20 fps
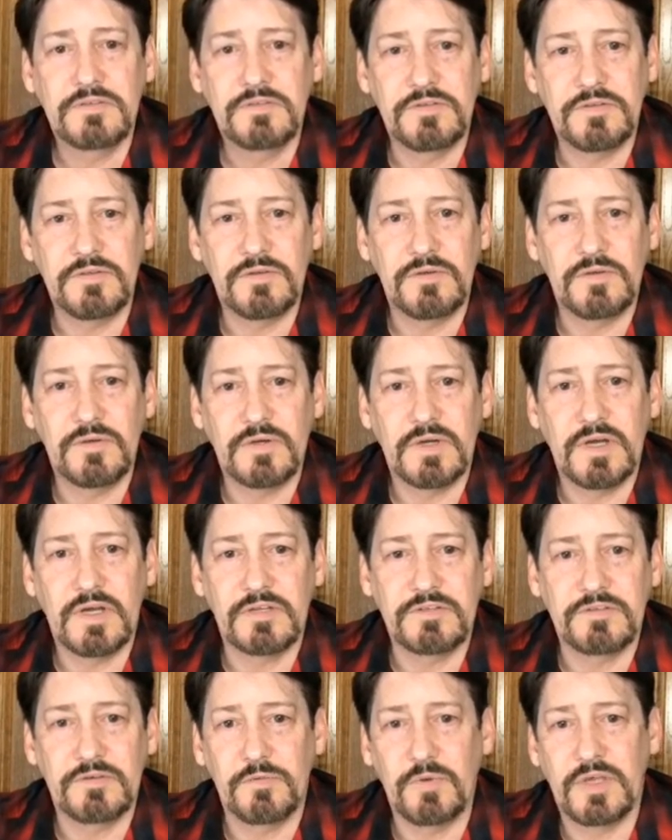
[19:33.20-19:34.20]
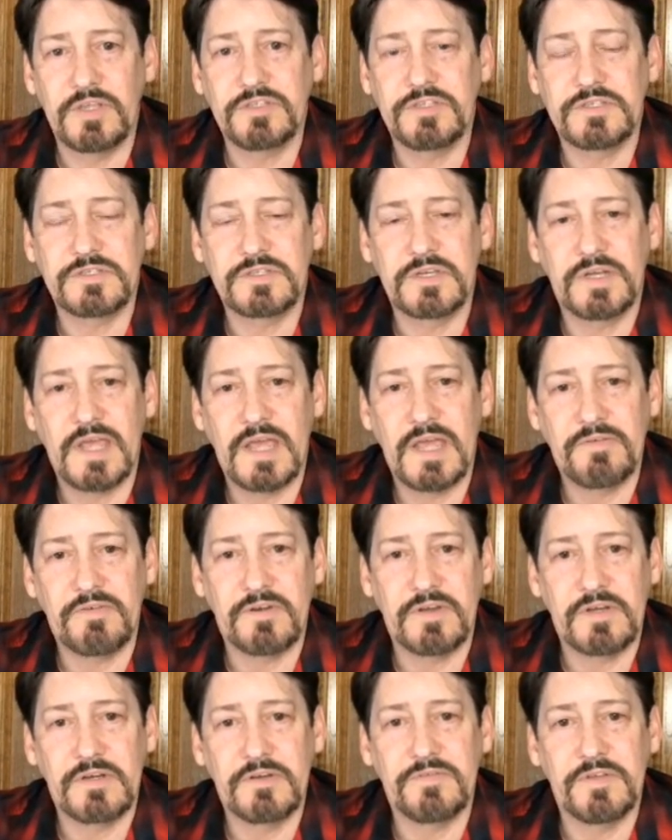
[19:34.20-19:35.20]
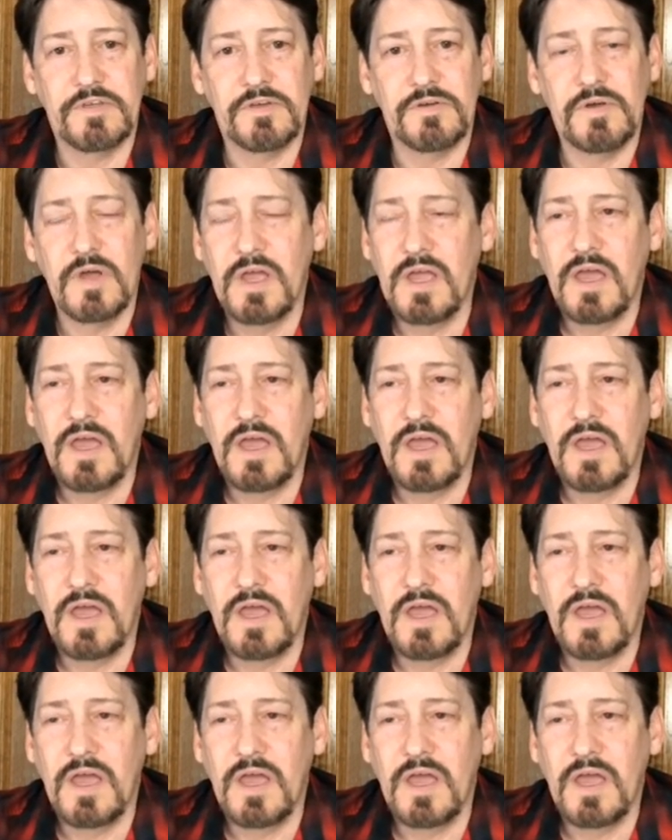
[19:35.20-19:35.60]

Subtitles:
to when she's going to have her interview.